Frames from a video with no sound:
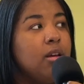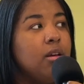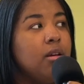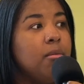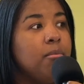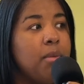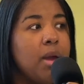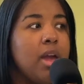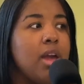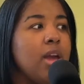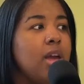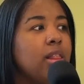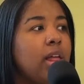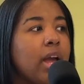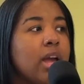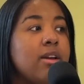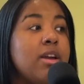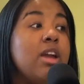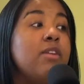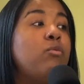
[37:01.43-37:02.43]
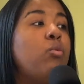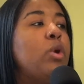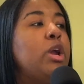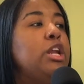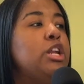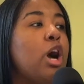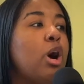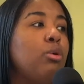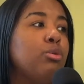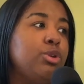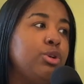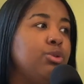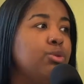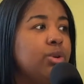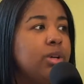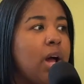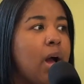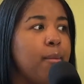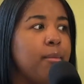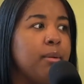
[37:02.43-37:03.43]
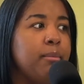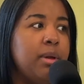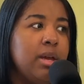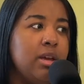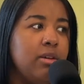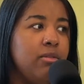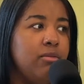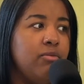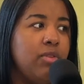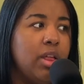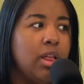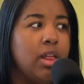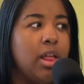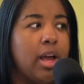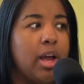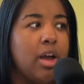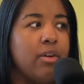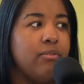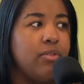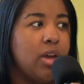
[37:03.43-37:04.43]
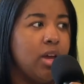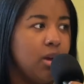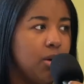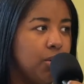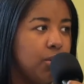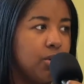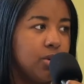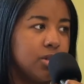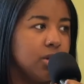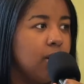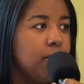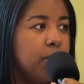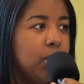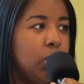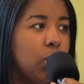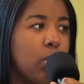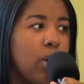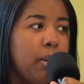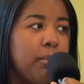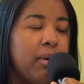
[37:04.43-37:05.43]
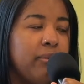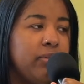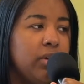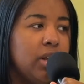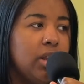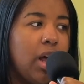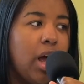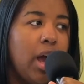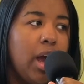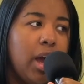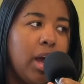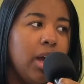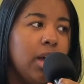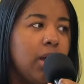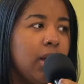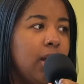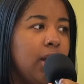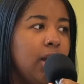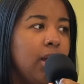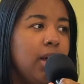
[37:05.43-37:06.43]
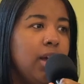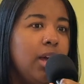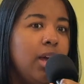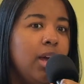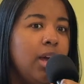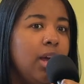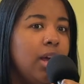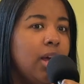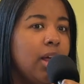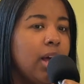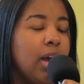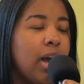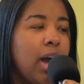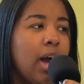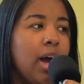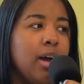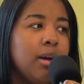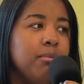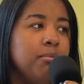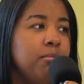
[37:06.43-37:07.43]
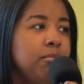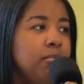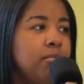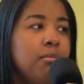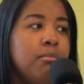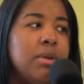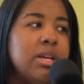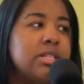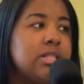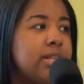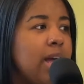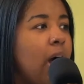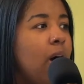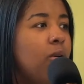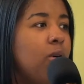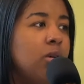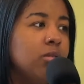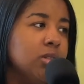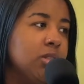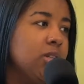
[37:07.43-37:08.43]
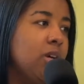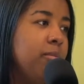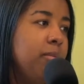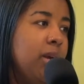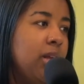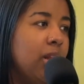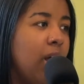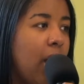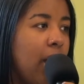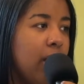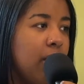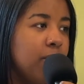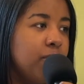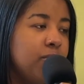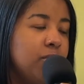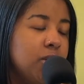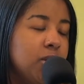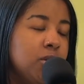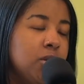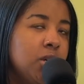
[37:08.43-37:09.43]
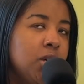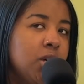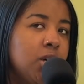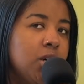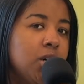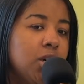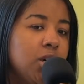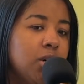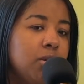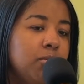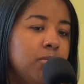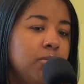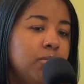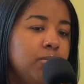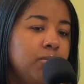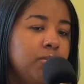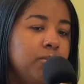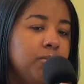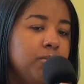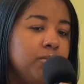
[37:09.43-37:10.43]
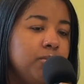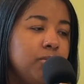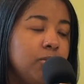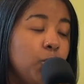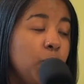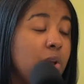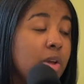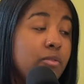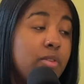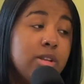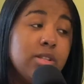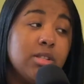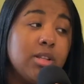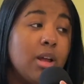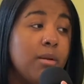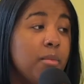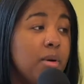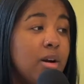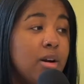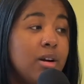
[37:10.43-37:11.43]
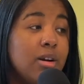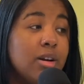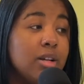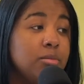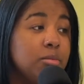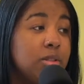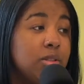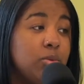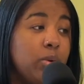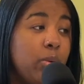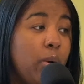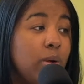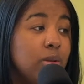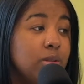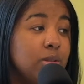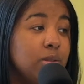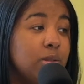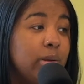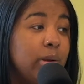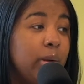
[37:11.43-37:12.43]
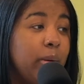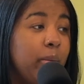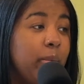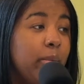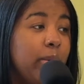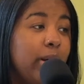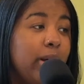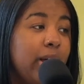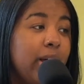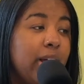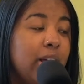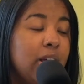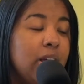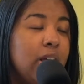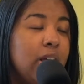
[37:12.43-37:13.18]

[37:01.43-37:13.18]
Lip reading: man, like if we don't do it, I'm gonna be feeling like I failed or something, or I'm gonna feel like I missed out on something in life. We can visit that mug as much as we want to, but